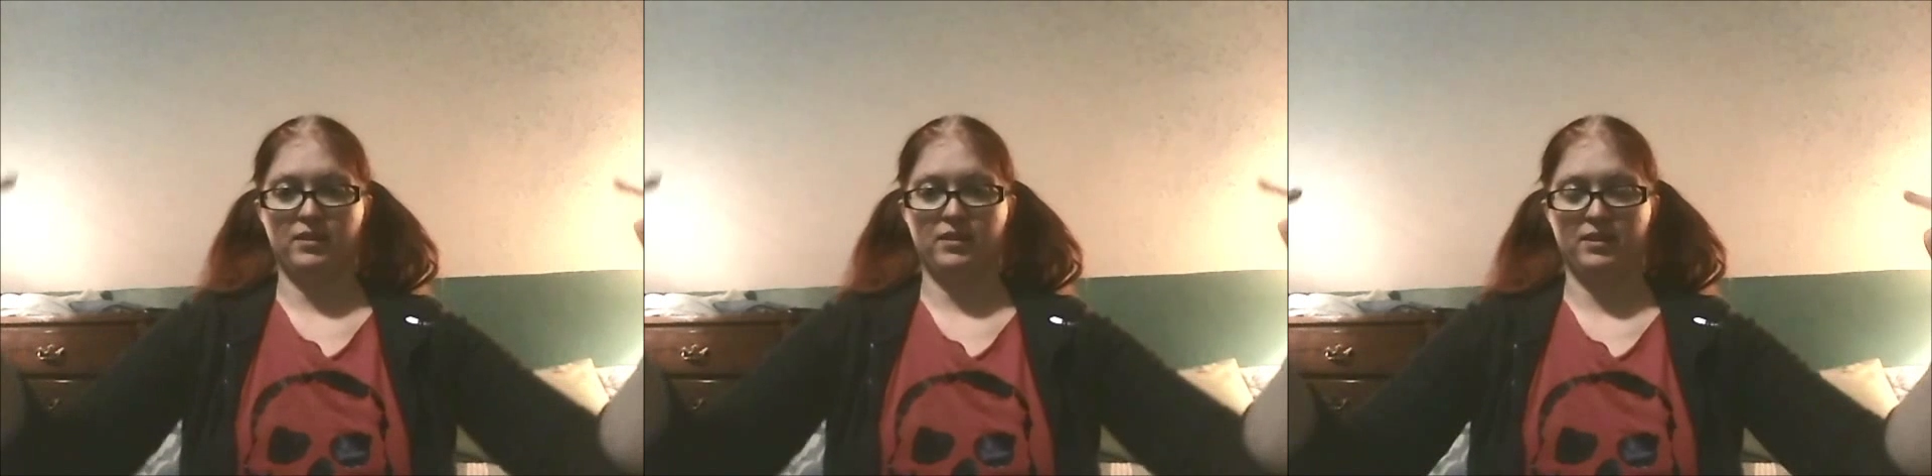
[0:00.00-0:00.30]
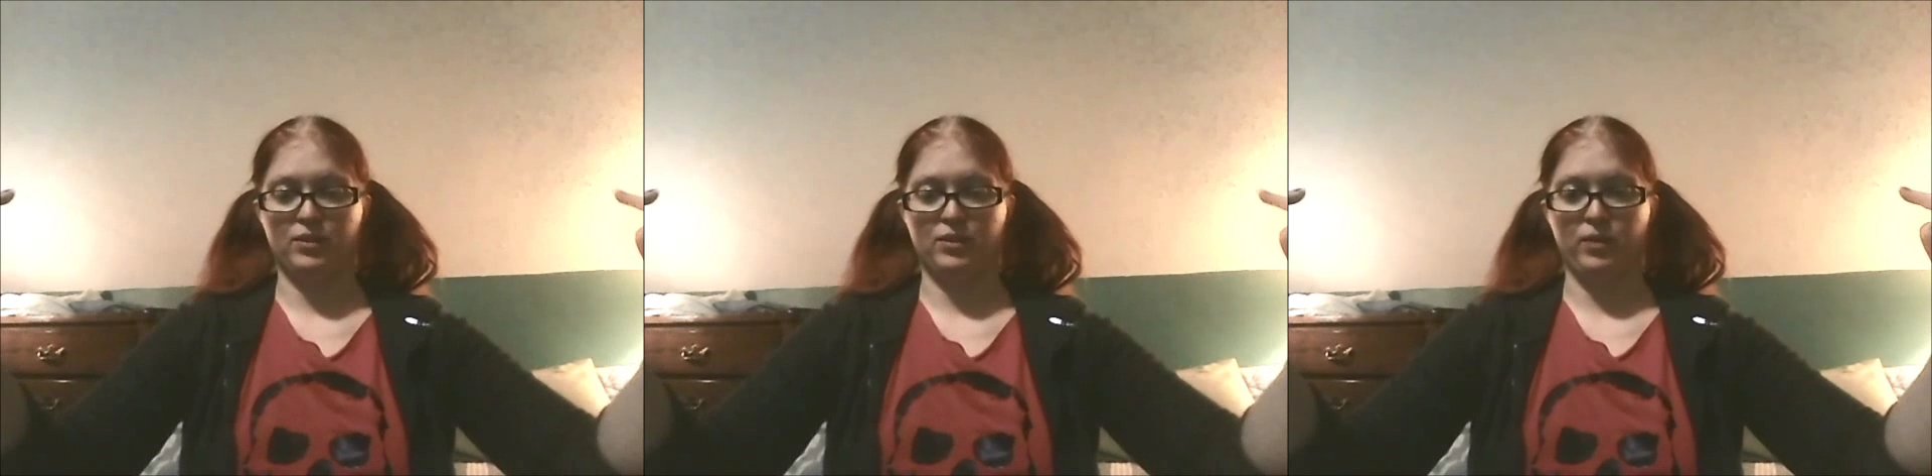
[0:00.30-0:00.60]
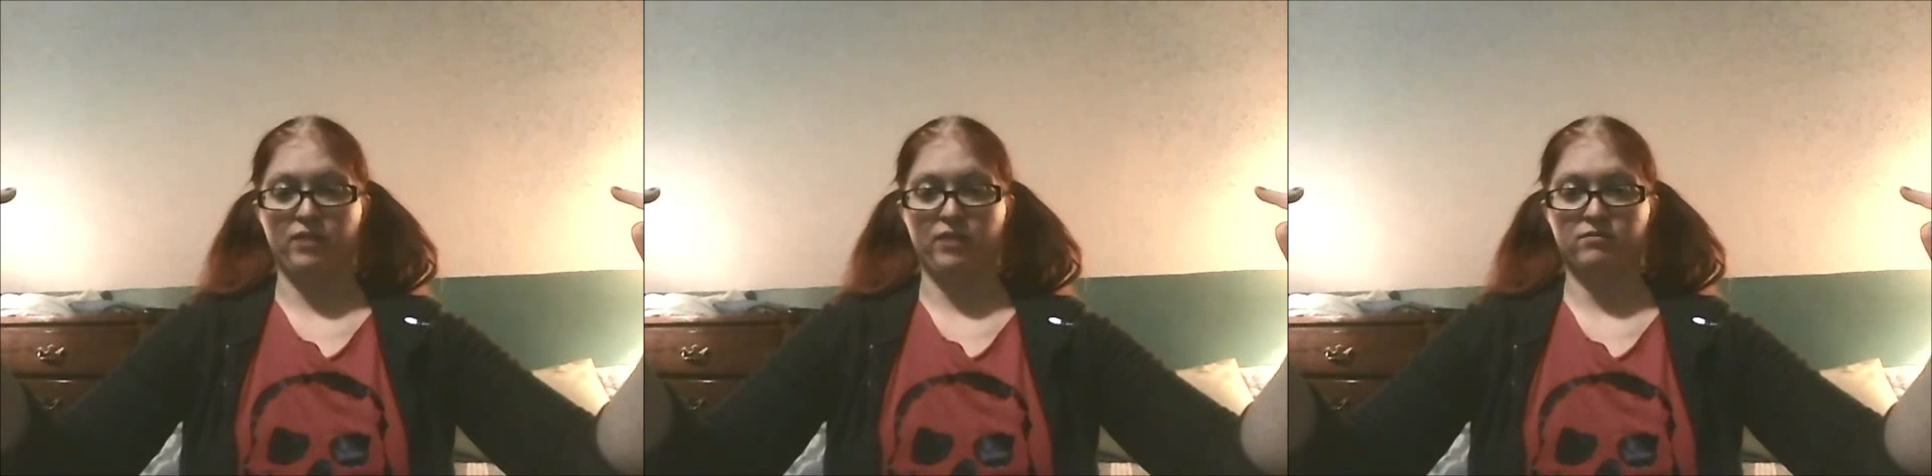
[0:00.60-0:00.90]
this
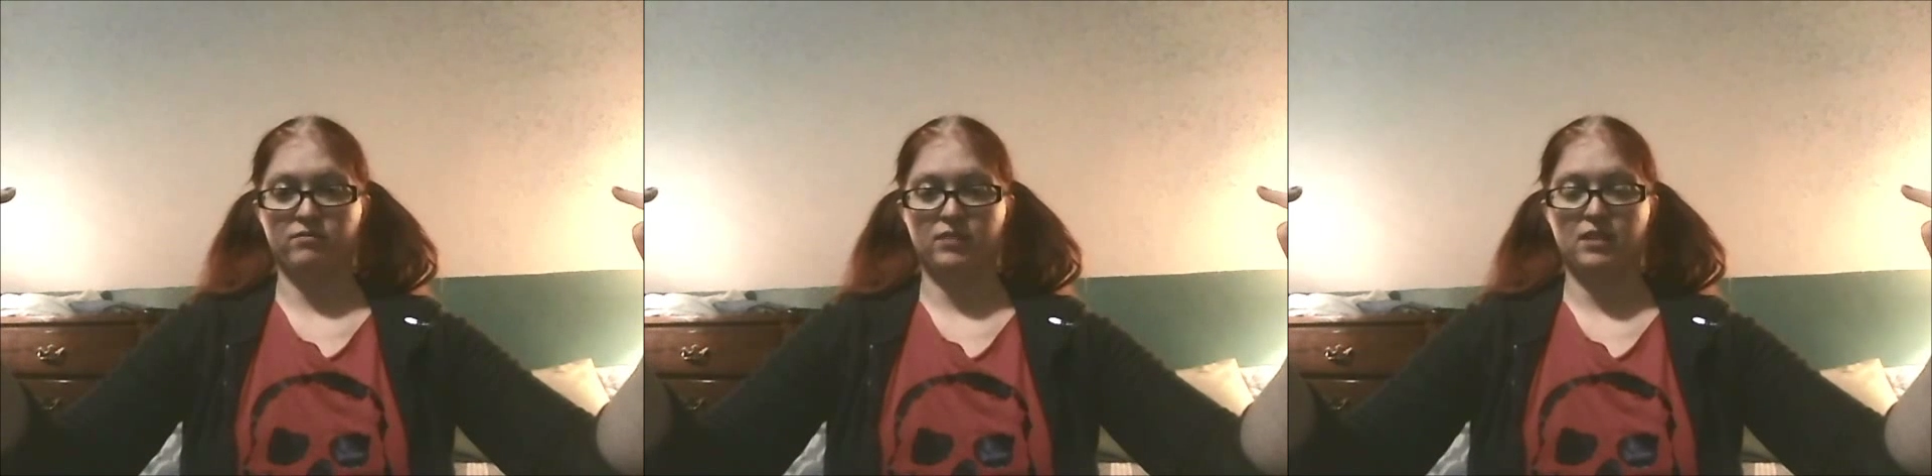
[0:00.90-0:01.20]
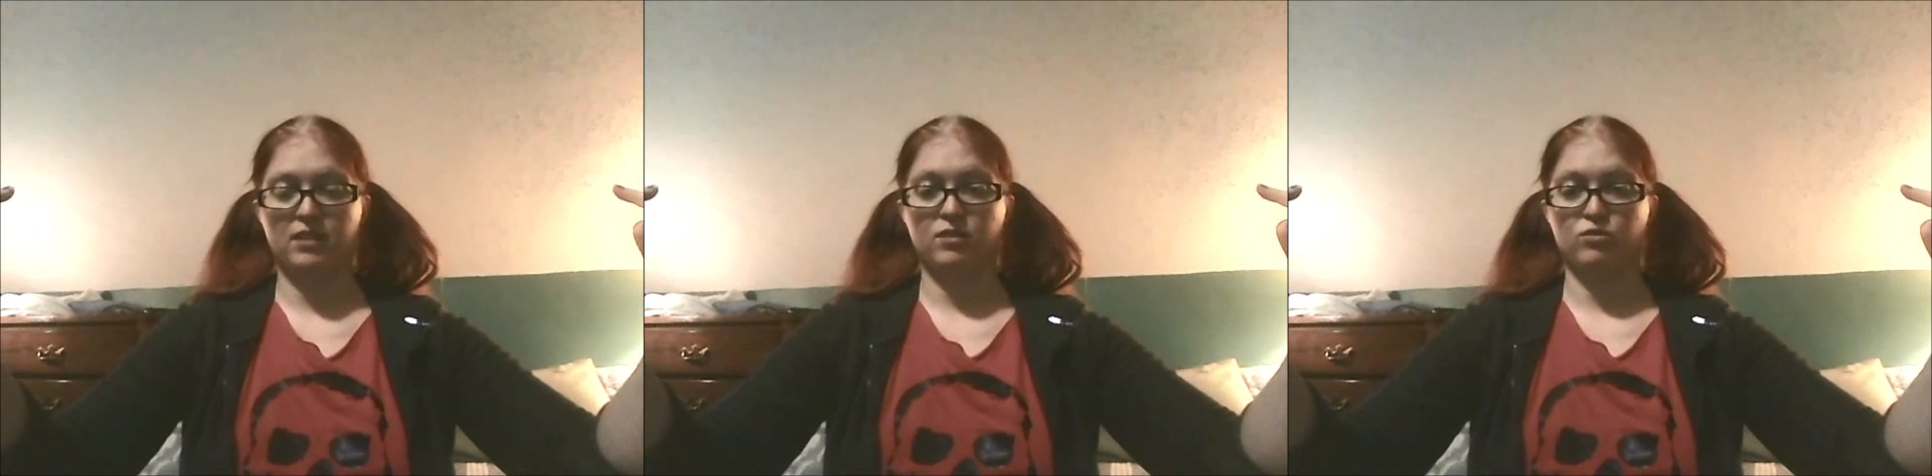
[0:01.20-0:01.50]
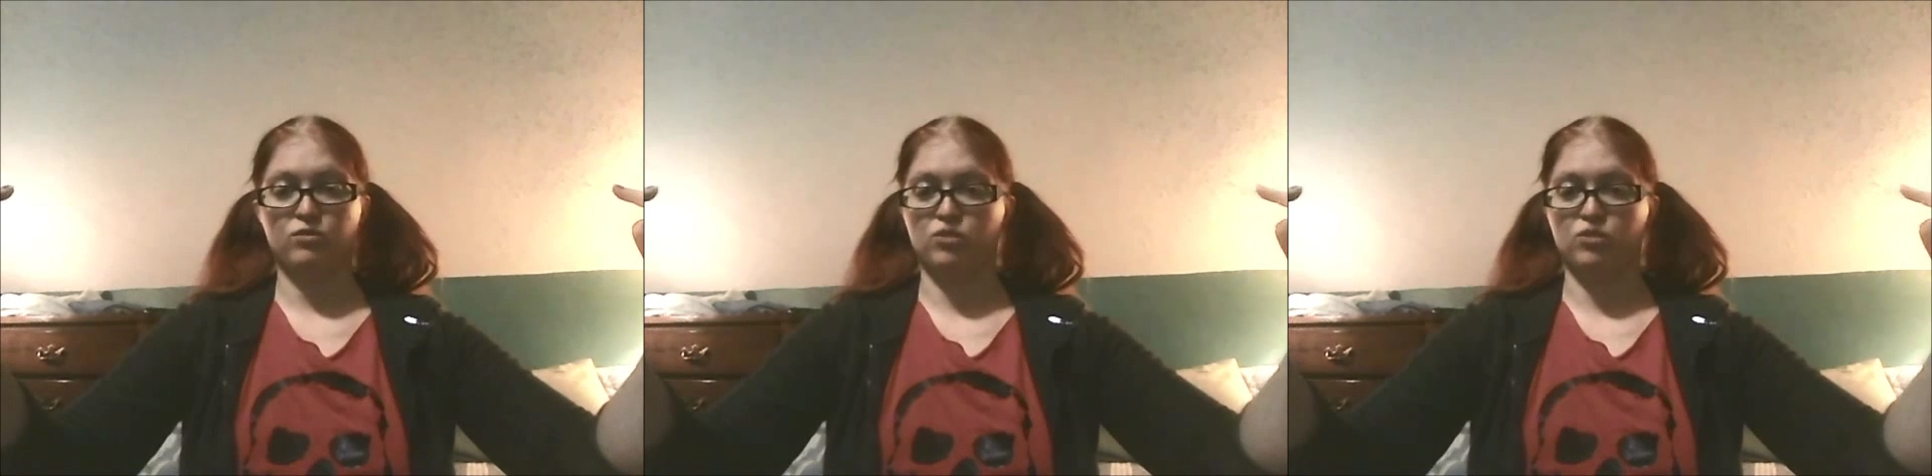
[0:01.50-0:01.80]
way.
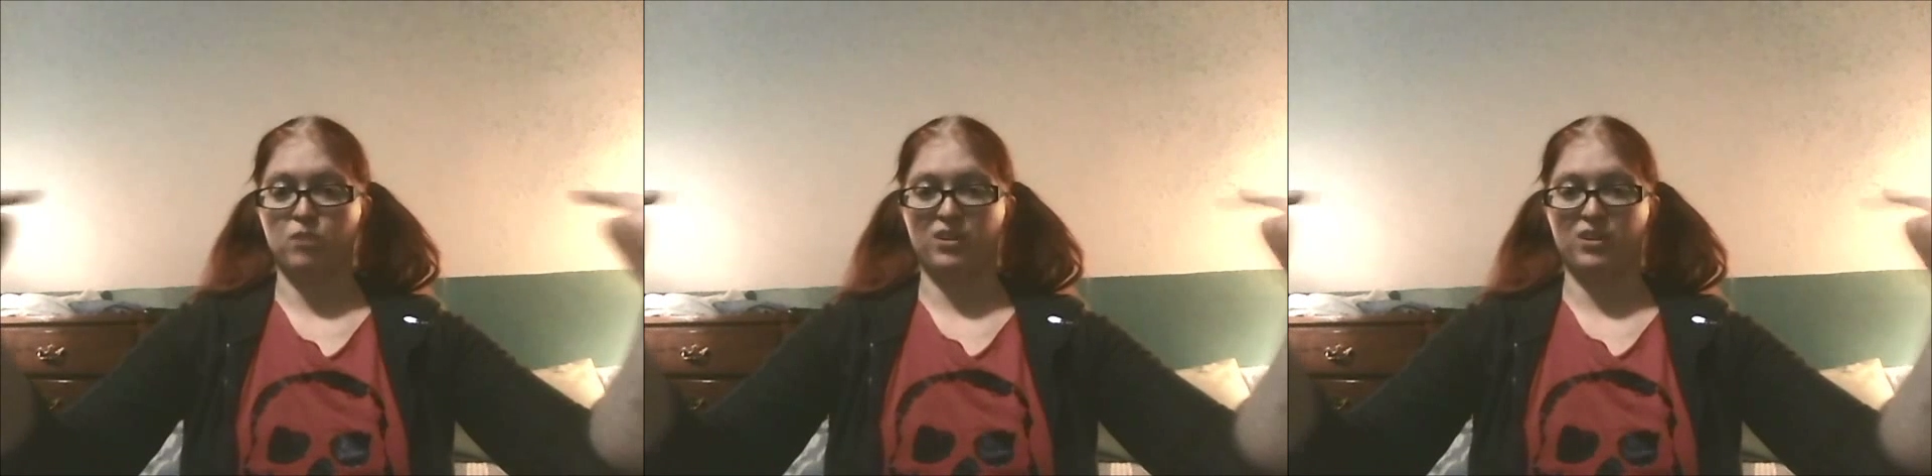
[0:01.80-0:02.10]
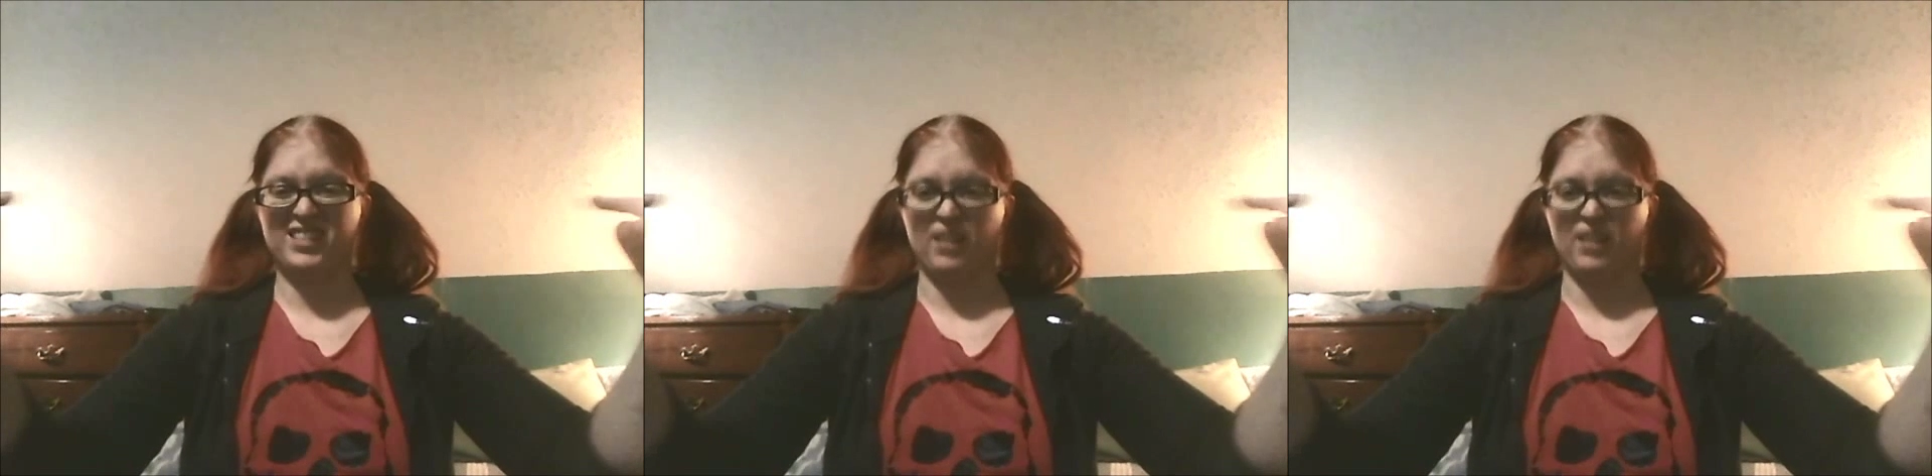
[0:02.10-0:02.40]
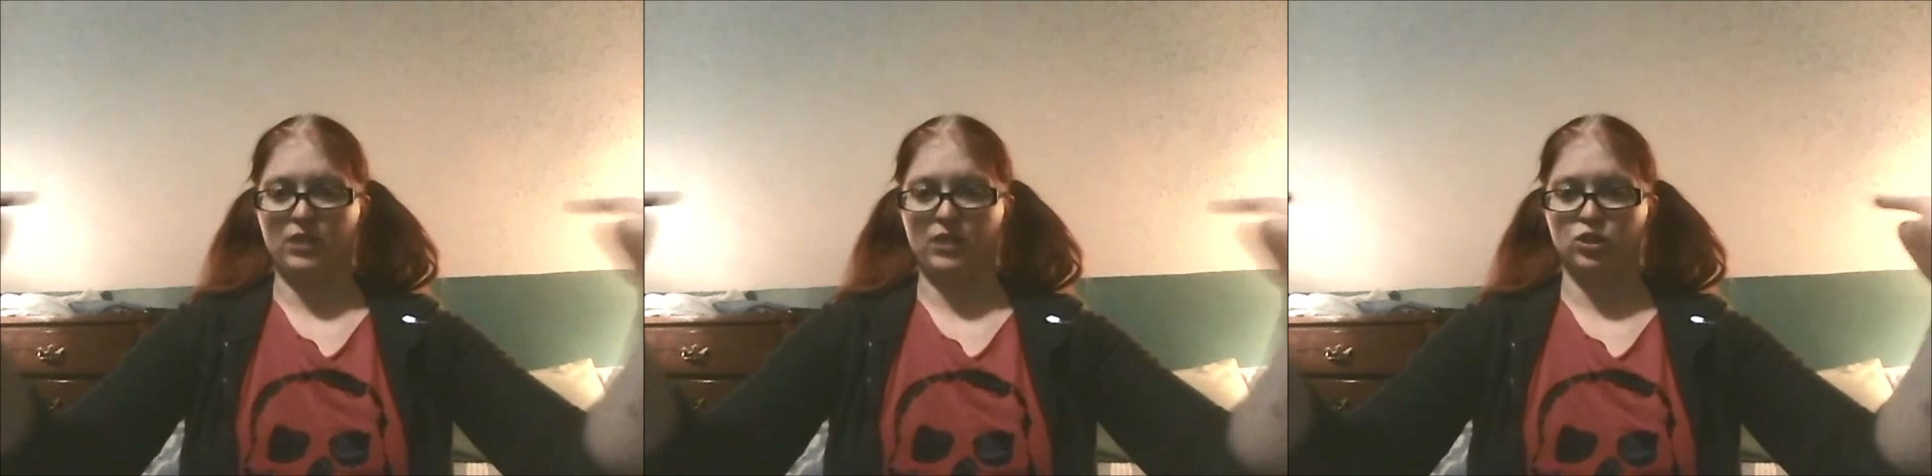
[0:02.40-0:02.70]
Just mark
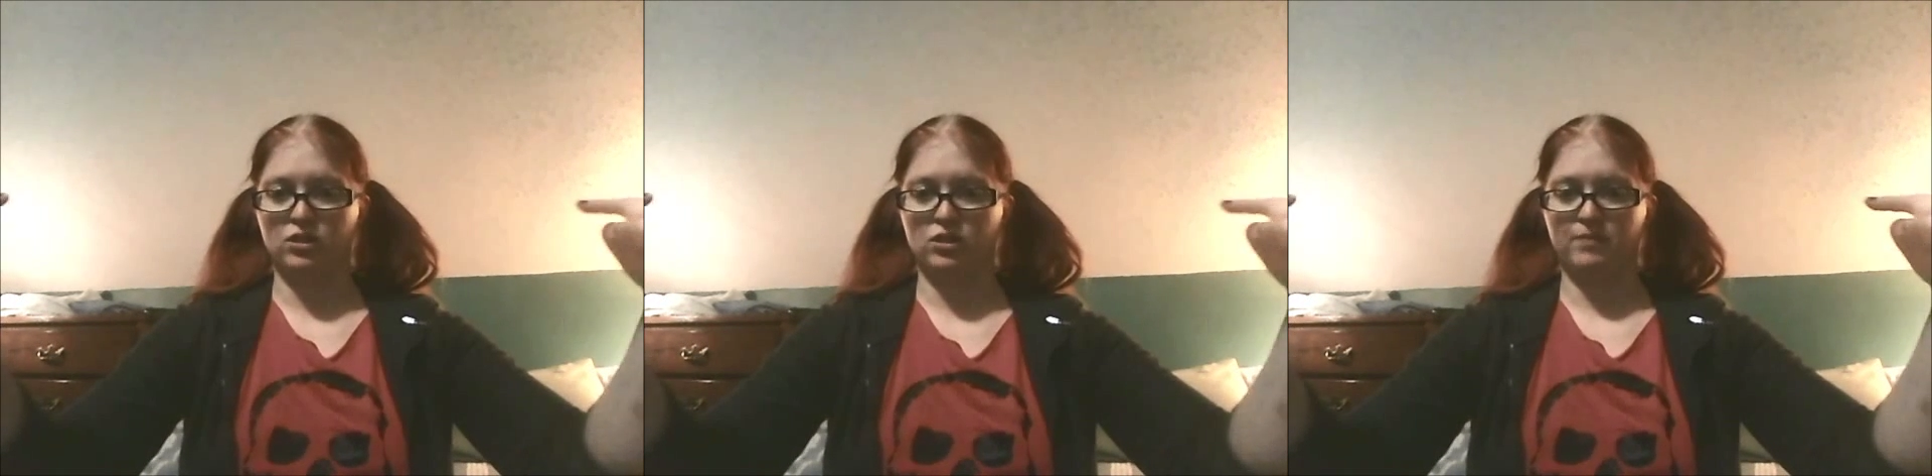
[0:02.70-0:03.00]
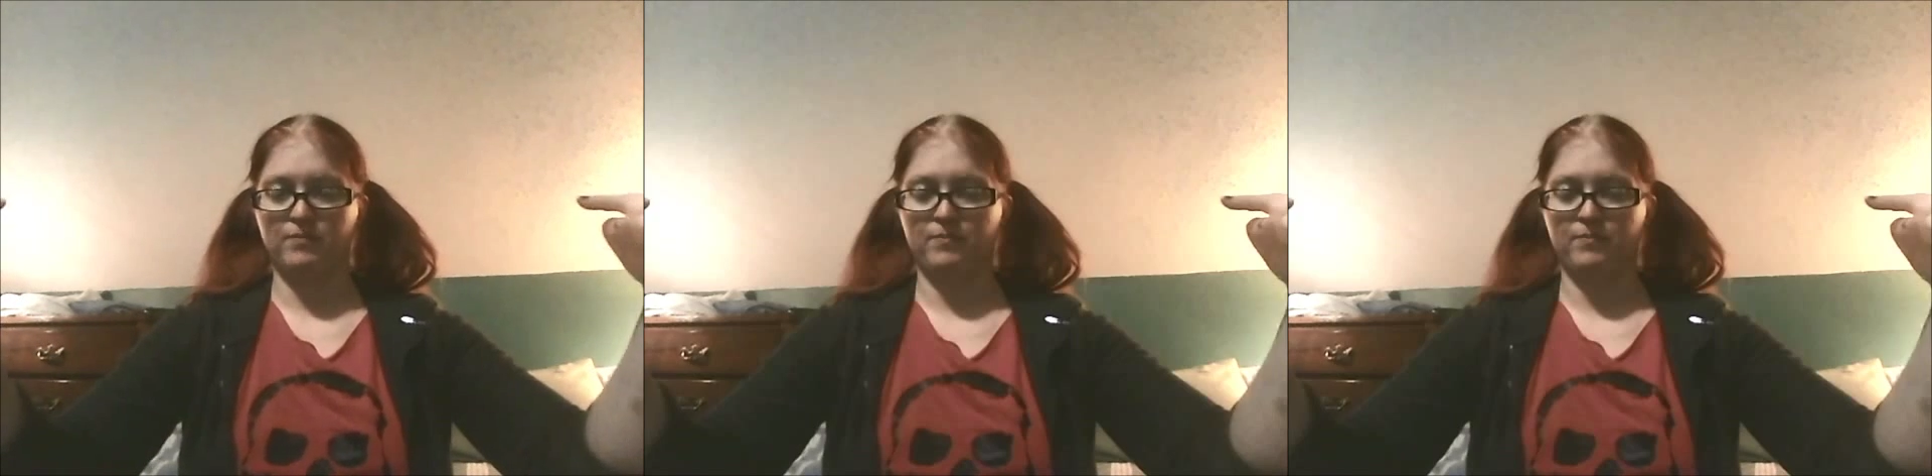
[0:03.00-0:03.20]
7 inches,